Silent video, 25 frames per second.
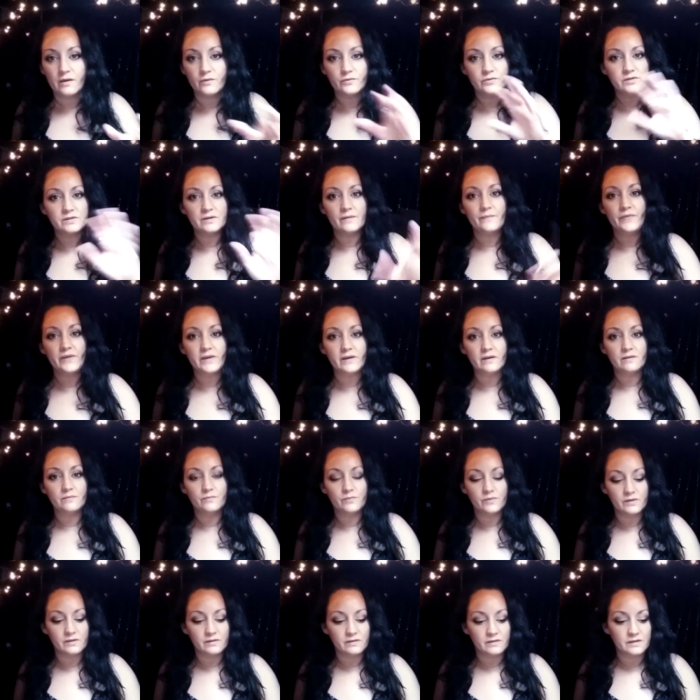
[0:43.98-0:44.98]
It was something
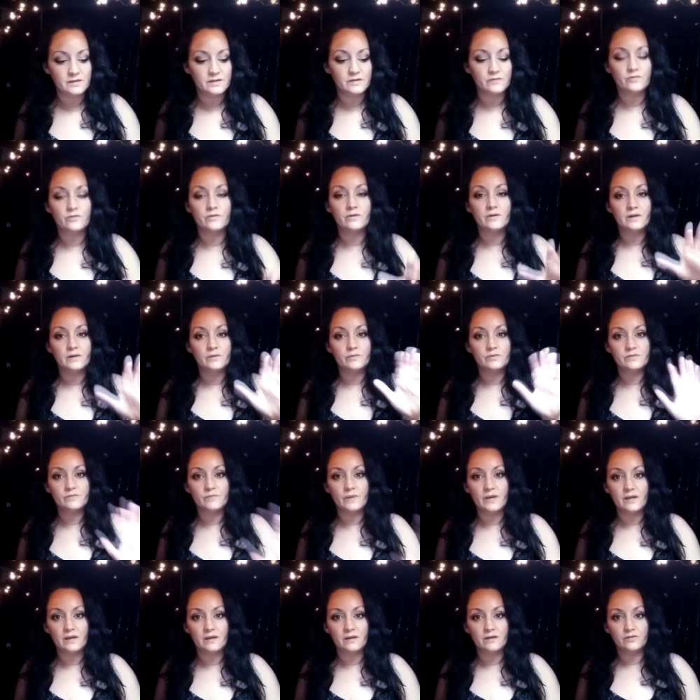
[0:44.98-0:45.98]
completely different. He was
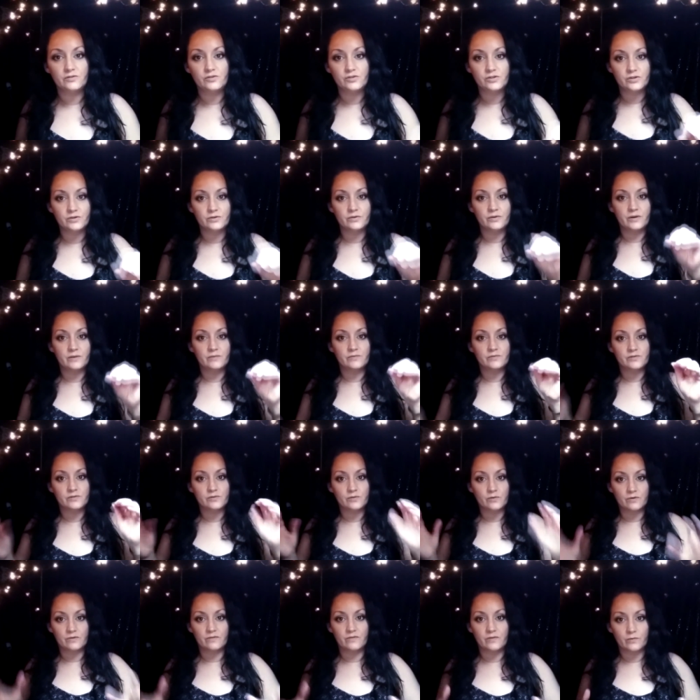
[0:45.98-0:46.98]
making a joke. It was
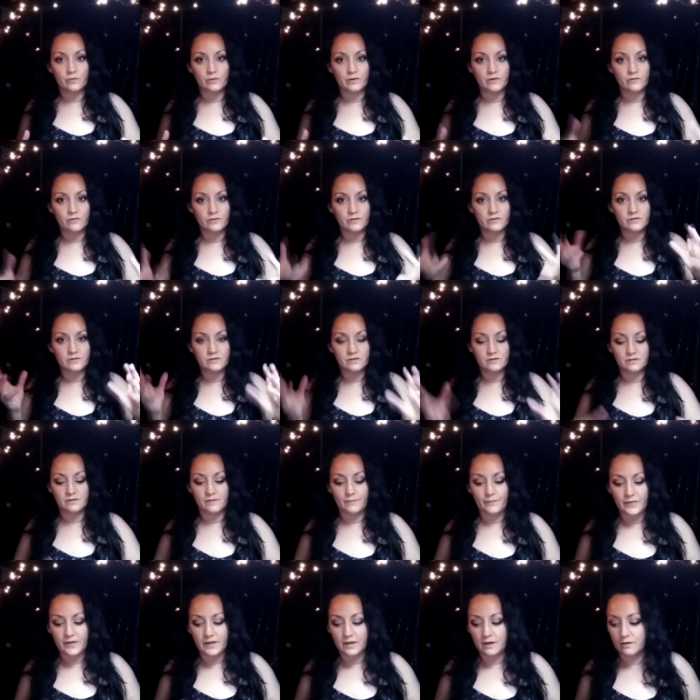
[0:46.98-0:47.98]
sort of a reference to
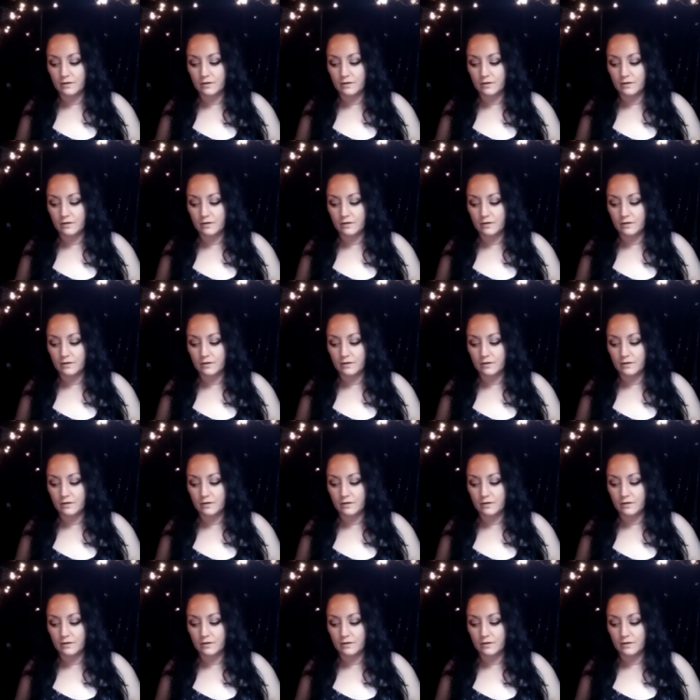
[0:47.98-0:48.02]
something